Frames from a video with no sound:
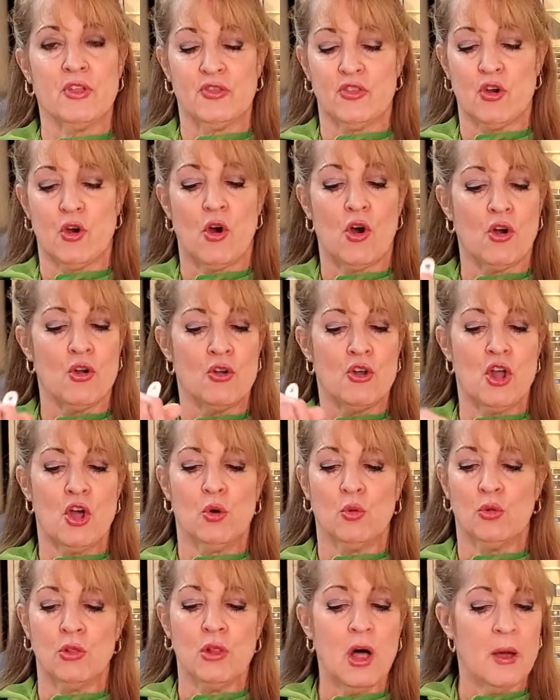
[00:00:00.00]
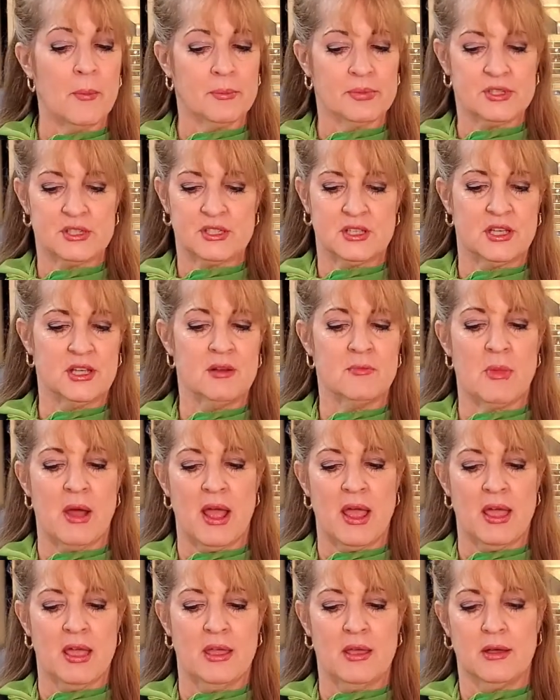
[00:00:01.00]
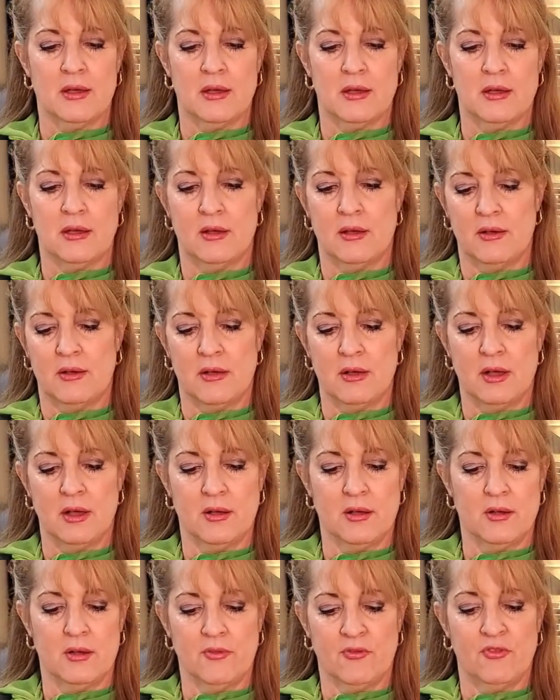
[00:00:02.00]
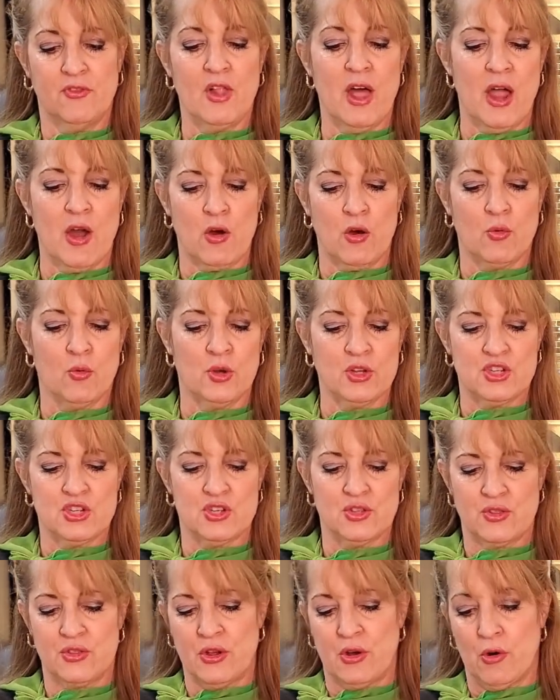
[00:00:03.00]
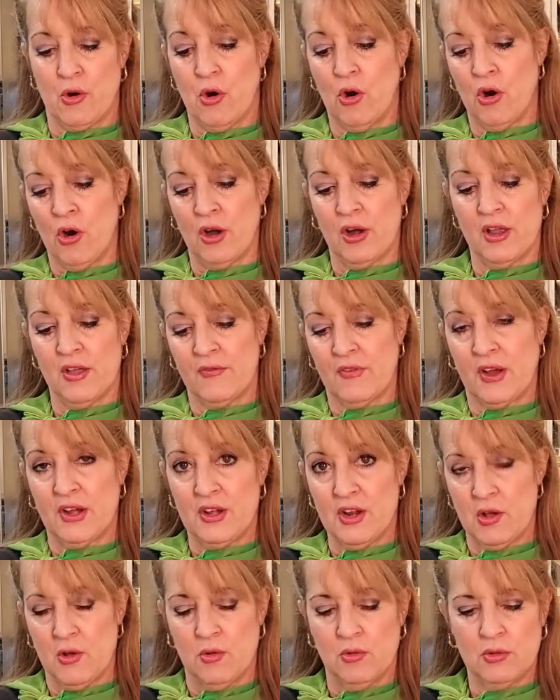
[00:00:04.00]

there are no lumps in my flour, which there are if I don't,